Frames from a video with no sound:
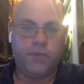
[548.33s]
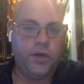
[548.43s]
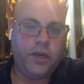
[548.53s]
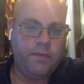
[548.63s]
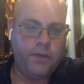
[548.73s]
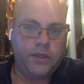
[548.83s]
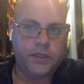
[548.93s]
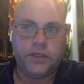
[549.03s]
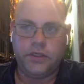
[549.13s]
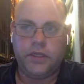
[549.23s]
period, because
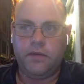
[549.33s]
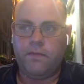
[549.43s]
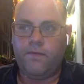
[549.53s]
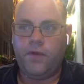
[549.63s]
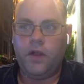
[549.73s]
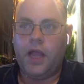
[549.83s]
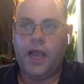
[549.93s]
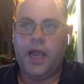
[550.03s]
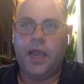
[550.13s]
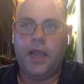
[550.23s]
I just didn't feel like
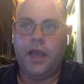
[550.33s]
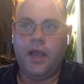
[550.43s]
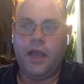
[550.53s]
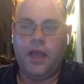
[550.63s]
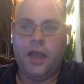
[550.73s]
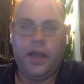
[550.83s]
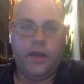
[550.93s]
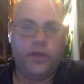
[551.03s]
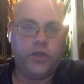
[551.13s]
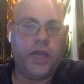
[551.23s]
I
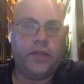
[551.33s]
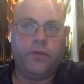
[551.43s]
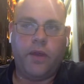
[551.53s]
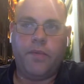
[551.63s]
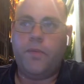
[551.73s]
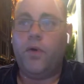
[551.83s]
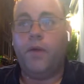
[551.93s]
could attract the right people.